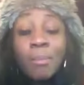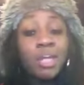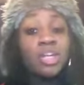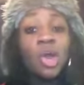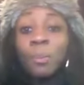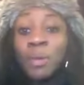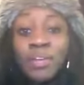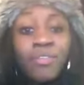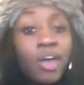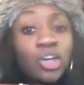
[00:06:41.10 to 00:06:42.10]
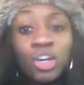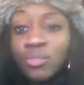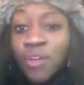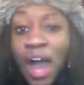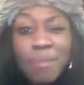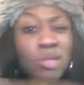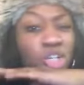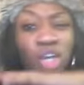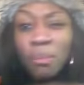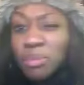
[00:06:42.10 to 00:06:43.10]
But no beef. Good vibe.
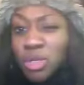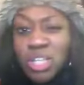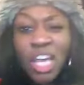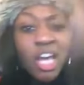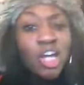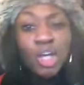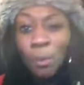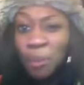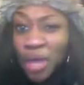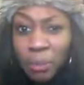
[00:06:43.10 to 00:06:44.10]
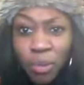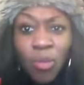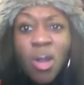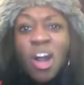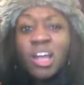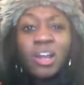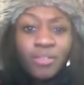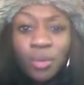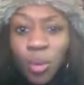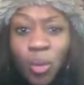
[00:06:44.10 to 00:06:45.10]
Good music. Good people. I
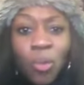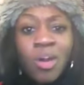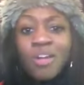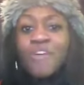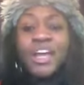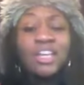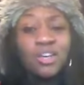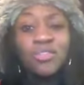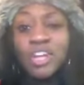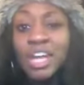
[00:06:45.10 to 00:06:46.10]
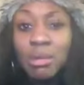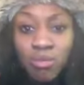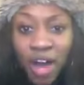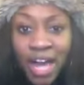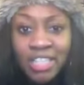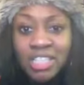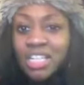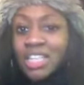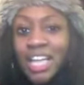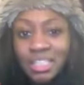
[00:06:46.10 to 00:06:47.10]
love you all. Thank you for the invite
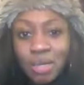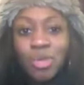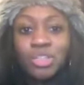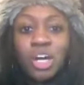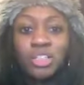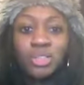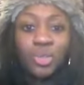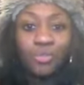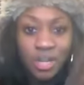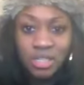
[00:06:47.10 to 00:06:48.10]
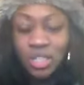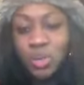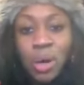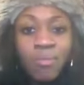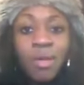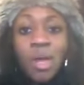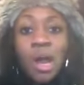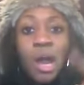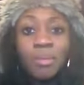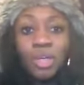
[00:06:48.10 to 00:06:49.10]
to Eskimo Dance
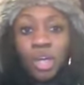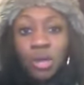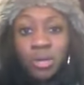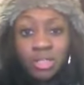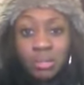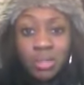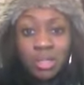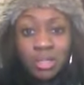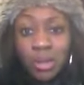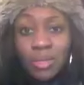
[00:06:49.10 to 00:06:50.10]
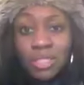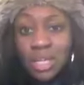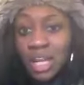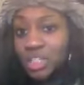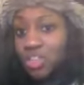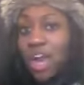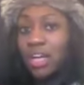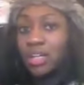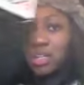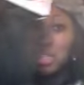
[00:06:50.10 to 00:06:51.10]
2012. I'm going to go because I'm going to go into the next track.